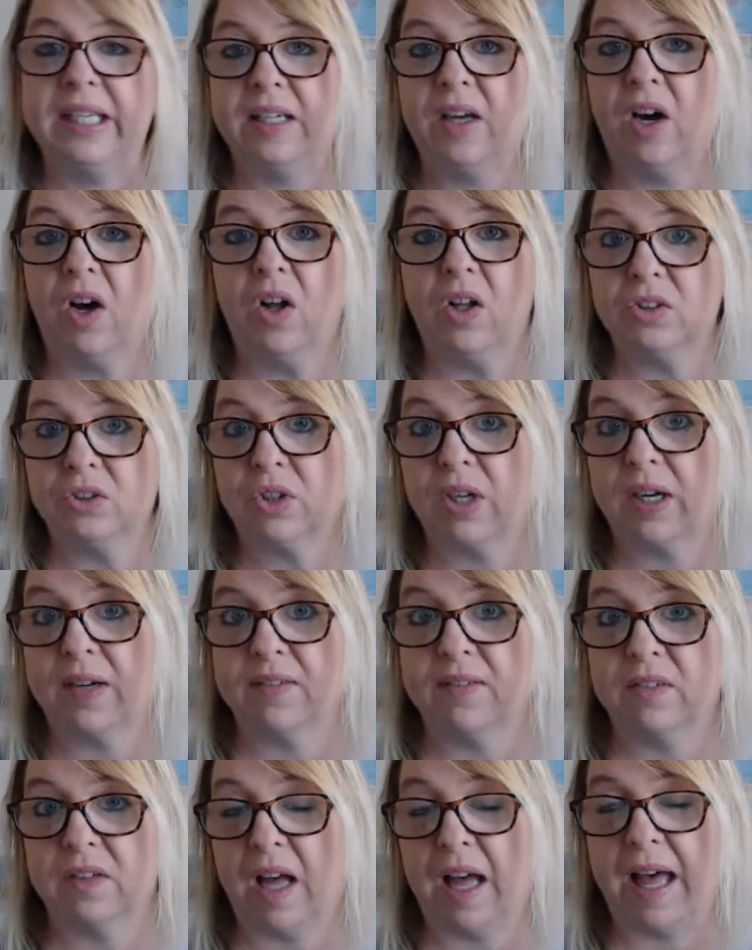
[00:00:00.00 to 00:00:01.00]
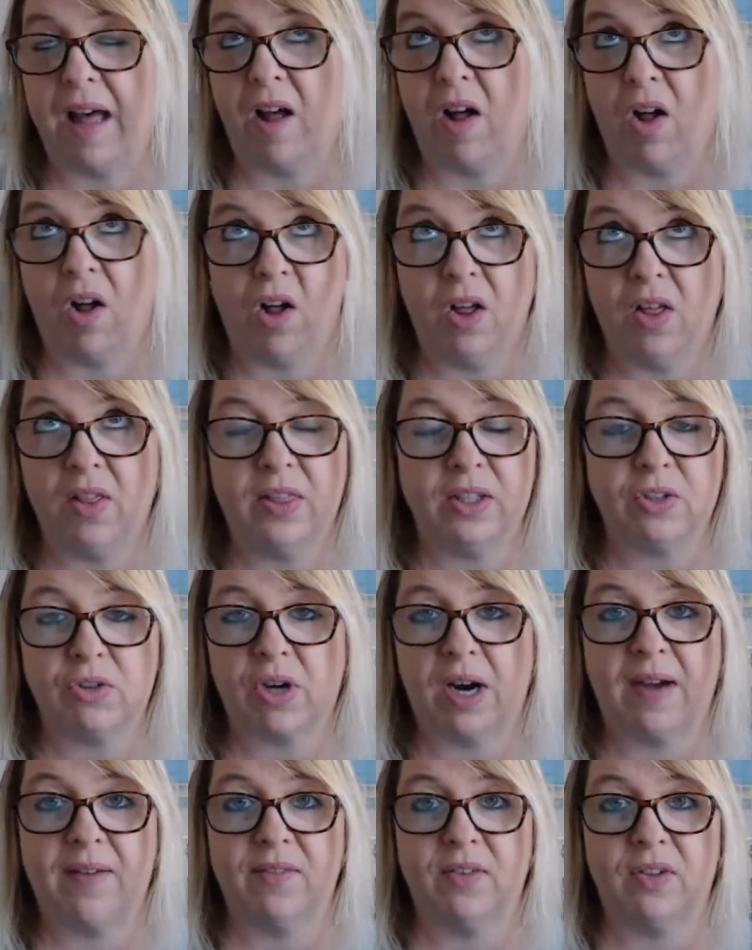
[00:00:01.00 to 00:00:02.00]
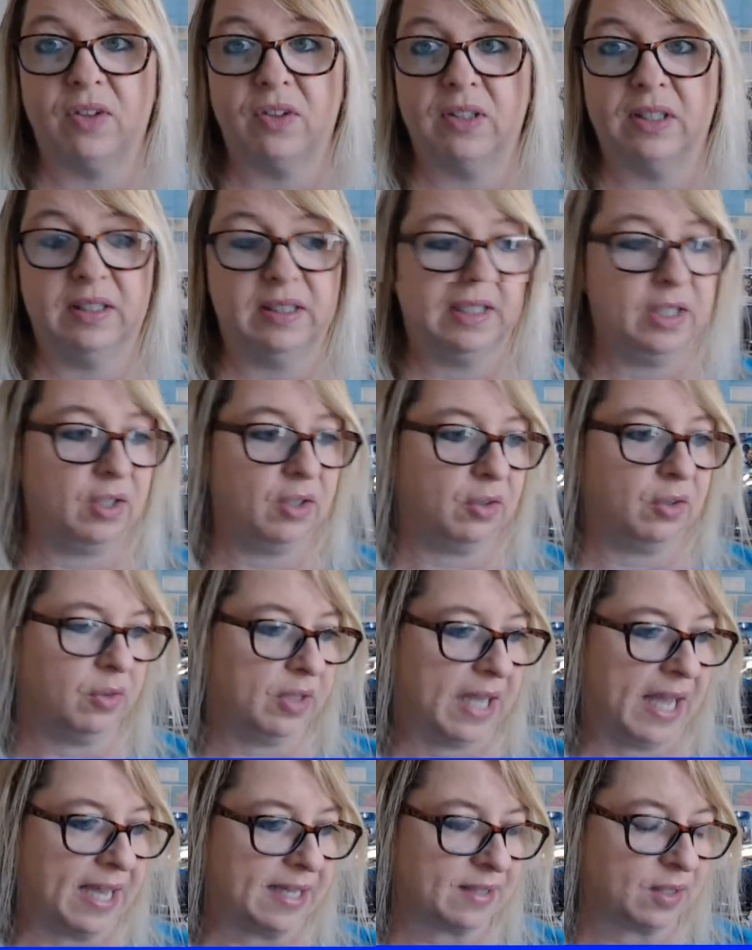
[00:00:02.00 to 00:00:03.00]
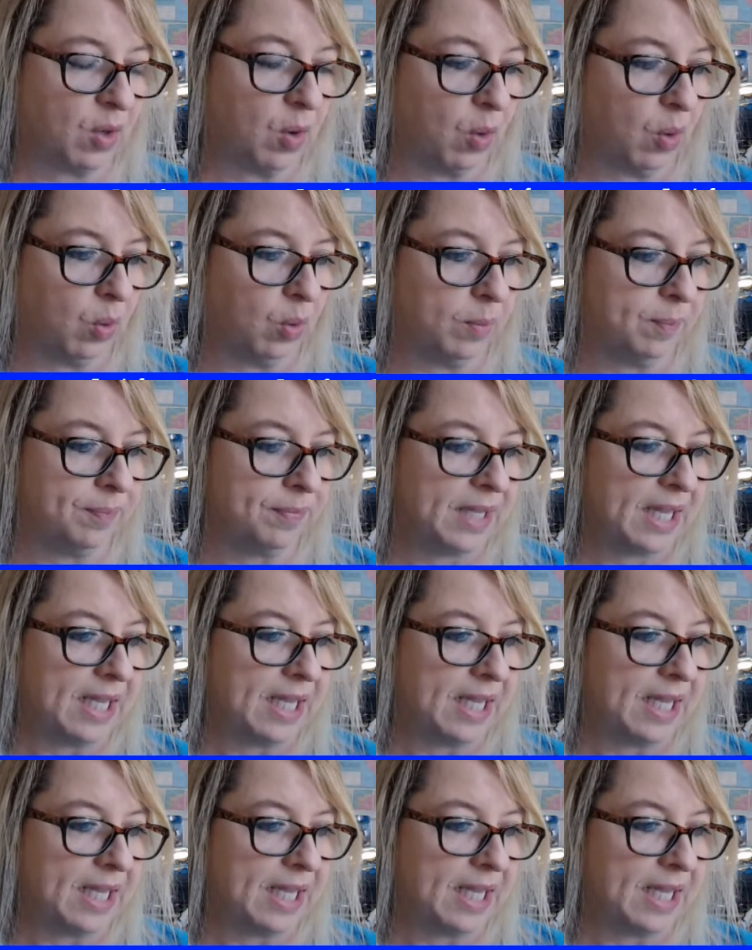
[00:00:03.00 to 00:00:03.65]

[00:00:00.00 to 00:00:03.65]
all the travel, as a whole.